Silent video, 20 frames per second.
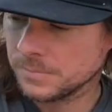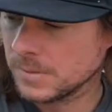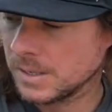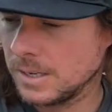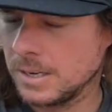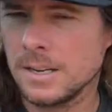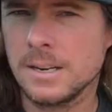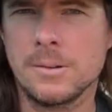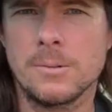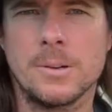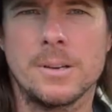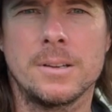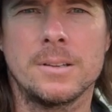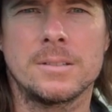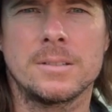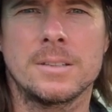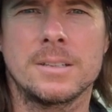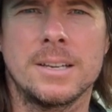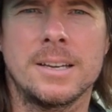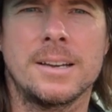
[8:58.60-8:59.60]

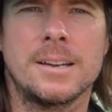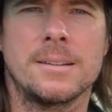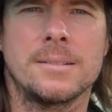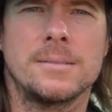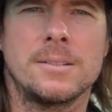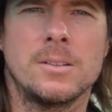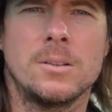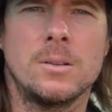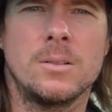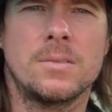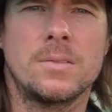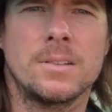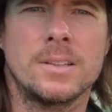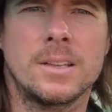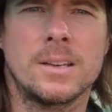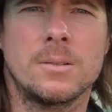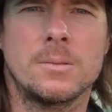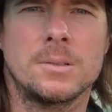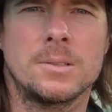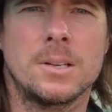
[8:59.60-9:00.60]
anyways, yeah, hopefully
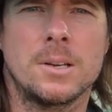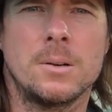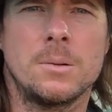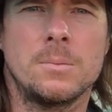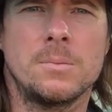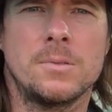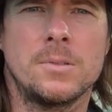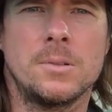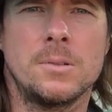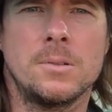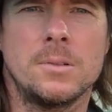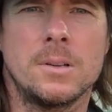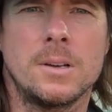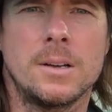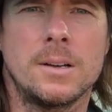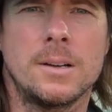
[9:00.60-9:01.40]
that was helpful.